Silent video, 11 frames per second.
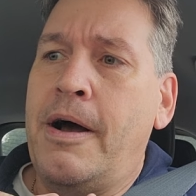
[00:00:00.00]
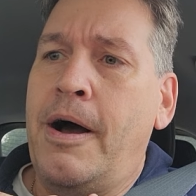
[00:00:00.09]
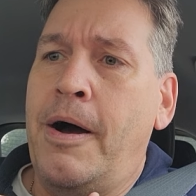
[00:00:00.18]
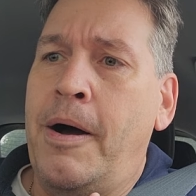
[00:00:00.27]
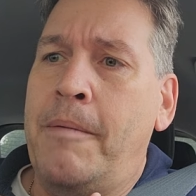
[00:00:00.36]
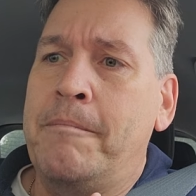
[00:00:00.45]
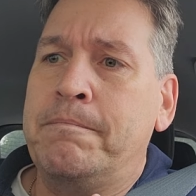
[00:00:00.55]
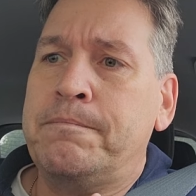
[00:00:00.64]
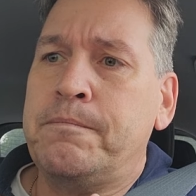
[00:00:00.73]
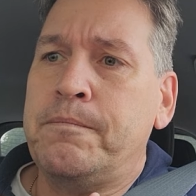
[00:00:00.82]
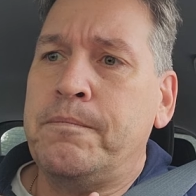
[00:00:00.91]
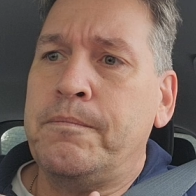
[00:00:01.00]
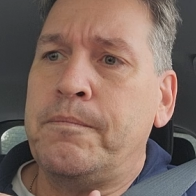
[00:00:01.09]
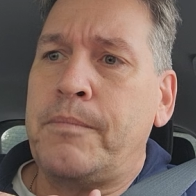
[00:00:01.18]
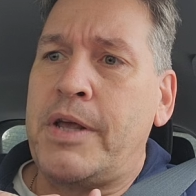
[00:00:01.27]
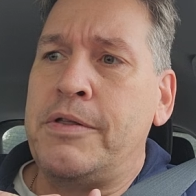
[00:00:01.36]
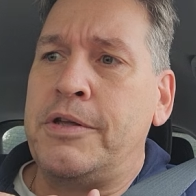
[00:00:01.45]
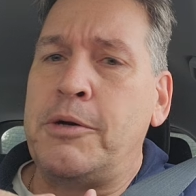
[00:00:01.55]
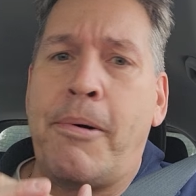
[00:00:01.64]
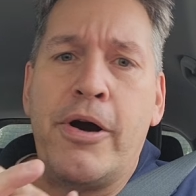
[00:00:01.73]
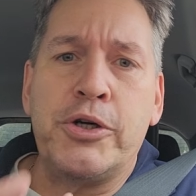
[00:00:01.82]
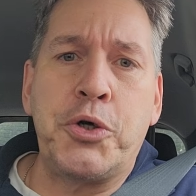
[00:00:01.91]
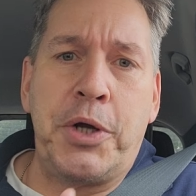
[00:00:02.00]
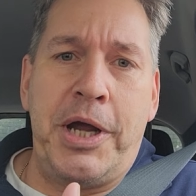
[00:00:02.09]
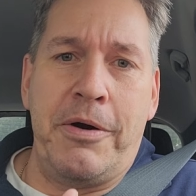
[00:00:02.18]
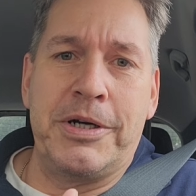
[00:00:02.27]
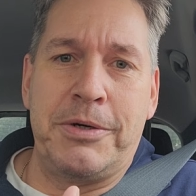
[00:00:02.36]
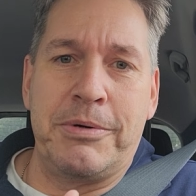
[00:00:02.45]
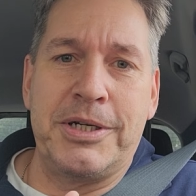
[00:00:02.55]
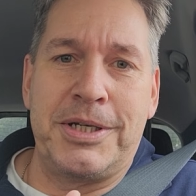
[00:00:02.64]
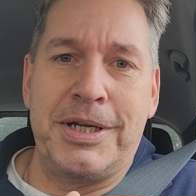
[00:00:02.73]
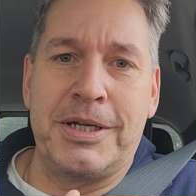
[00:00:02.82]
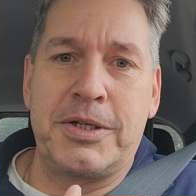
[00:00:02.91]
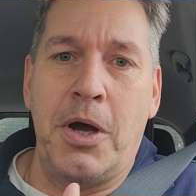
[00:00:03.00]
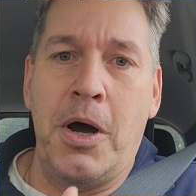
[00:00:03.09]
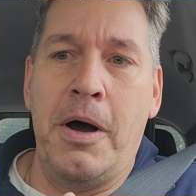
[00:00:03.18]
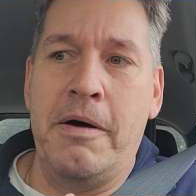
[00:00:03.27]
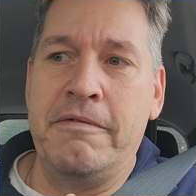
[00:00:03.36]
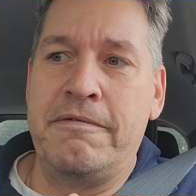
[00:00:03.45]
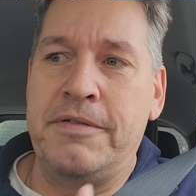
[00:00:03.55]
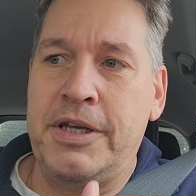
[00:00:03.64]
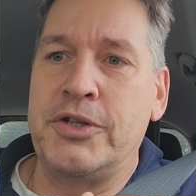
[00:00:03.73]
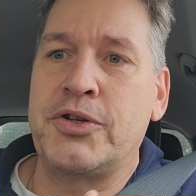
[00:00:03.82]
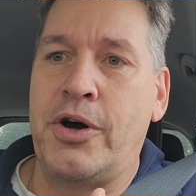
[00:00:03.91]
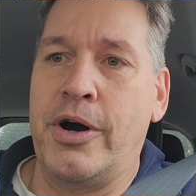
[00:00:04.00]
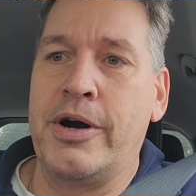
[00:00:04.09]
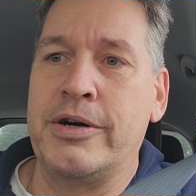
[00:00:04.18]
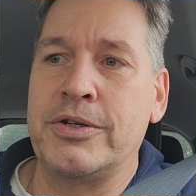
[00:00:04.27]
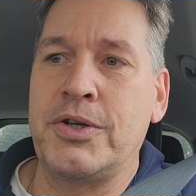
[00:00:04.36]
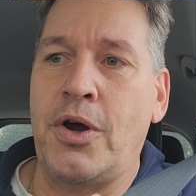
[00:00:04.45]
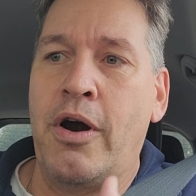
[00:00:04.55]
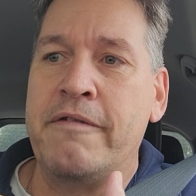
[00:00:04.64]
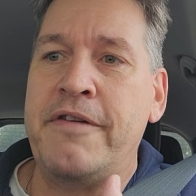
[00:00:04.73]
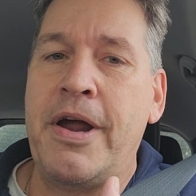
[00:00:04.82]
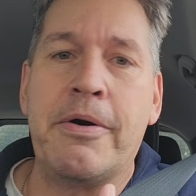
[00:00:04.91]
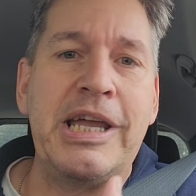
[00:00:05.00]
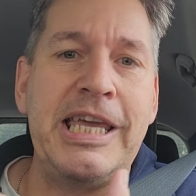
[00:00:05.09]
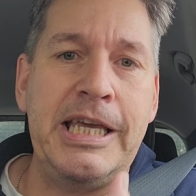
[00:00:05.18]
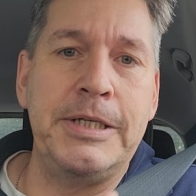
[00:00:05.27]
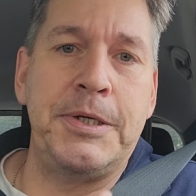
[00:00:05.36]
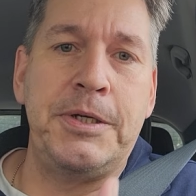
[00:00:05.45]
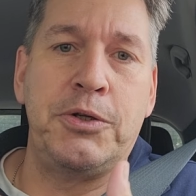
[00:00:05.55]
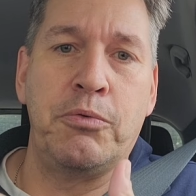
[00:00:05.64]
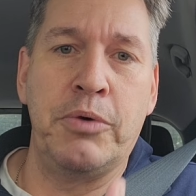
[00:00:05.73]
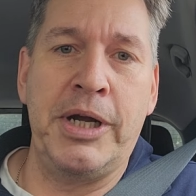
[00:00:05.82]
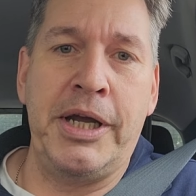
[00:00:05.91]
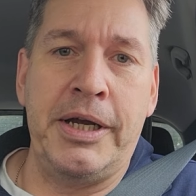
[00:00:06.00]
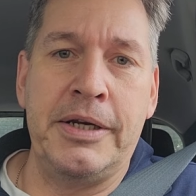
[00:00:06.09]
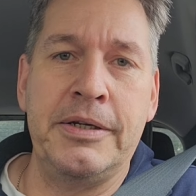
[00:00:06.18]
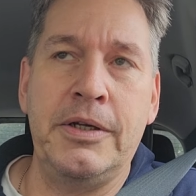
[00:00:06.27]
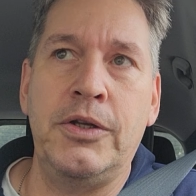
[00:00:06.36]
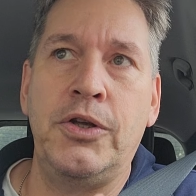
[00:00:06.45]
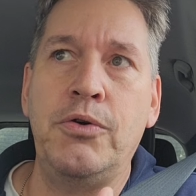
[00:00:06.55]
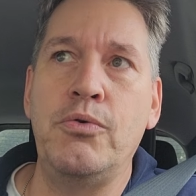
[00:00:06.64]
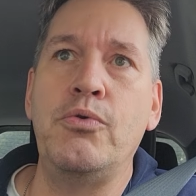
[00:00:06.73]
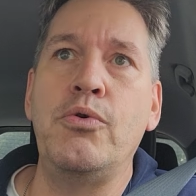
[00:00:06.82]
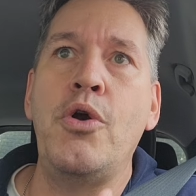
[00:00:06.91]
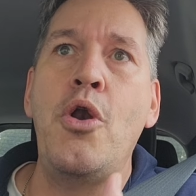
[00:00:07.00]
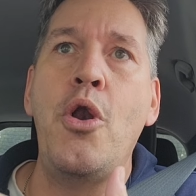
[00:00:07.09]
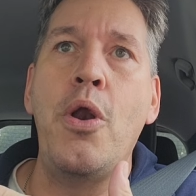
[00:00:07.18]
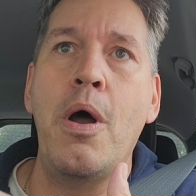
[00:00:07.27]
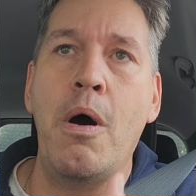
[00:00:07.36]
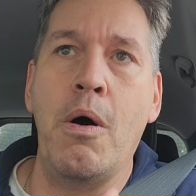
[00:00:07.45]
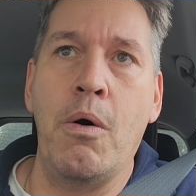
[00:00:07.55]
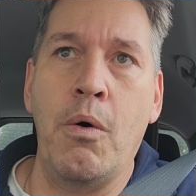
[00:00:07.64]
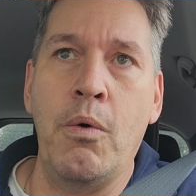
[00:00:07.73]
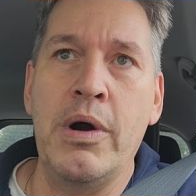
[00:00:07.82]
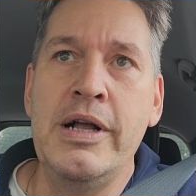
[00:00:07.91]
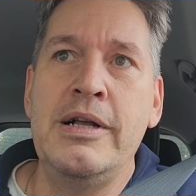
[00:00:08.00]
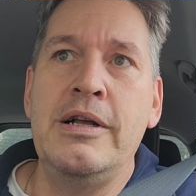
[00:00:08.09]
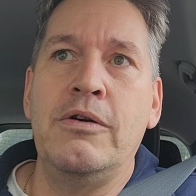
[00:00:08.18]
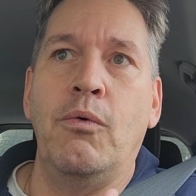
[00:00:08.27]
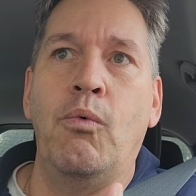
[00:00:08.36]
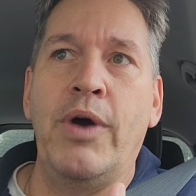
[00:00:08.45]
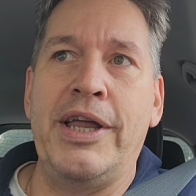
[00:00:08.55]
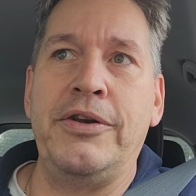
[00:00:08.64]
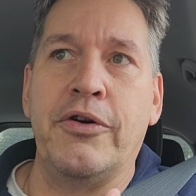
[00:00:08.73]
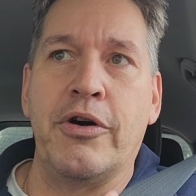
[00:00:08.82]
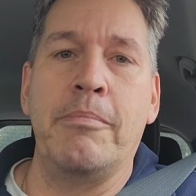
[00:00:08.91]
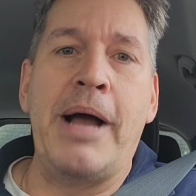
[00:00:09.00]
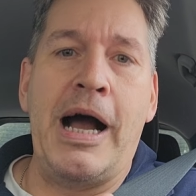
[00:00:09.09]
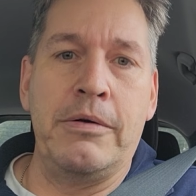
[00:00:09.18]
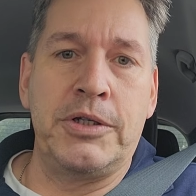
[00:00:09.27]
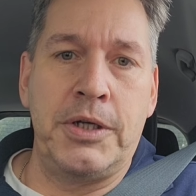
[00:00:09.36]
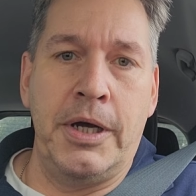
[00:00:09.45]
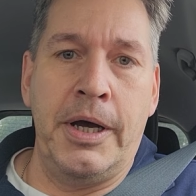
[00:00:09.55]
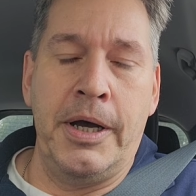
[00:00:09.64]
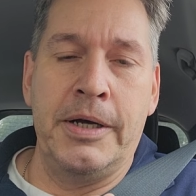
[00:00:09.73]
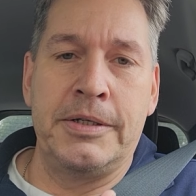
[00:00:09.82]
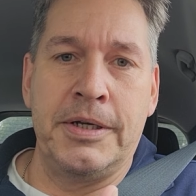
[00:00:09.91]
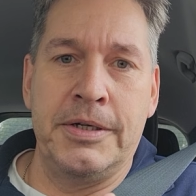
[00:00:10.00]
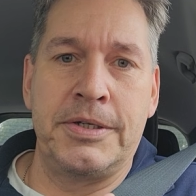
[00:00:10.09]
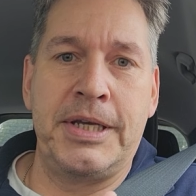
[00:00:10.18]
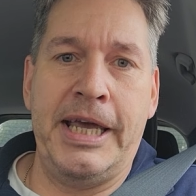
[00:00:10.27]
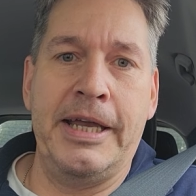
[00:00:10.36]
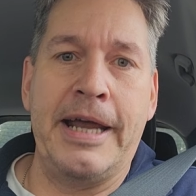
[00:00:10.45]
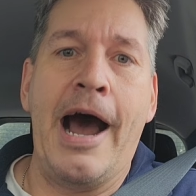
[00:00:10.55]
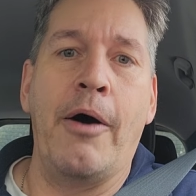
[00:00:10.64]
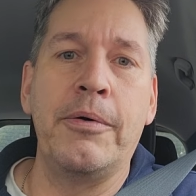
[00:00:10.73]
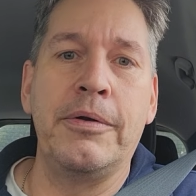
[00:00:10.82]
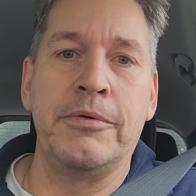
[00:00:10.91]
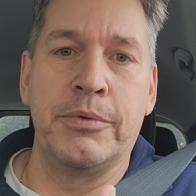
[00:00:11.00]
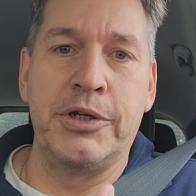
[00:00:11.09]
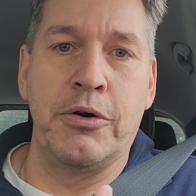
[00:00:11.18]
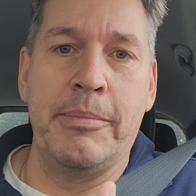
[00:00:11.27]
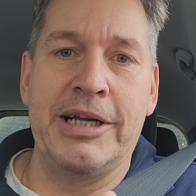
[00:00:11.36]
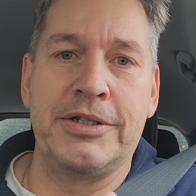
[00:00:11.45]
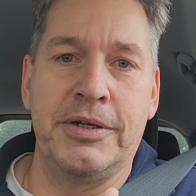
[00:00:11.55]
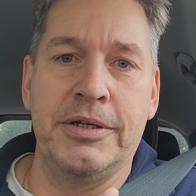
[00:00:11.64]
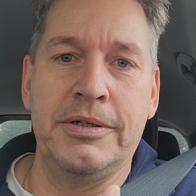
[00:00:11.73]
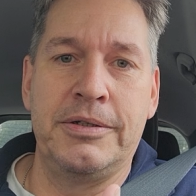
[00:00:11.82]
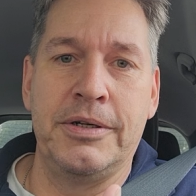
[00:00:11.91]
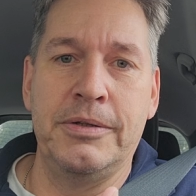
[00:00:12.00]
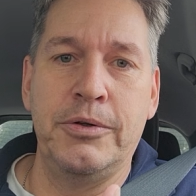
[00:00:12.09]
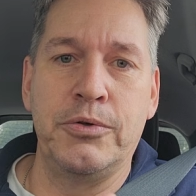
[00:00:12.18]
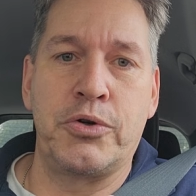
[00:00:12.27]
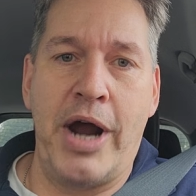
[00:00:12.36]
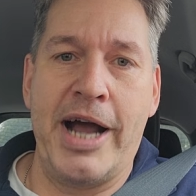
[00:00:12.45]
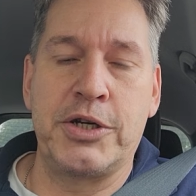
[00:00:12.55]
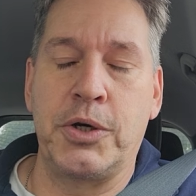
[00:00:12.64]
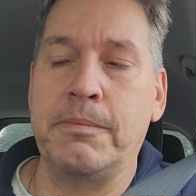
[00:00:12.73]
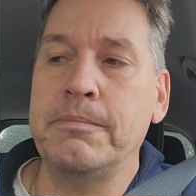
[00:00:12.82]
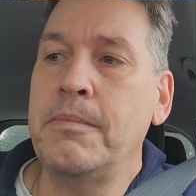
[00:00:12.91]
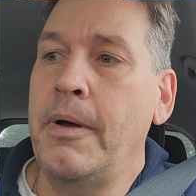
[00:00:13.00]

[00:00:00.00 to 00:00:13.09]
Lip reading: The departure characteristics of these cars are very easy to read. You know when you're about to skid out, or when you're about to lose traction.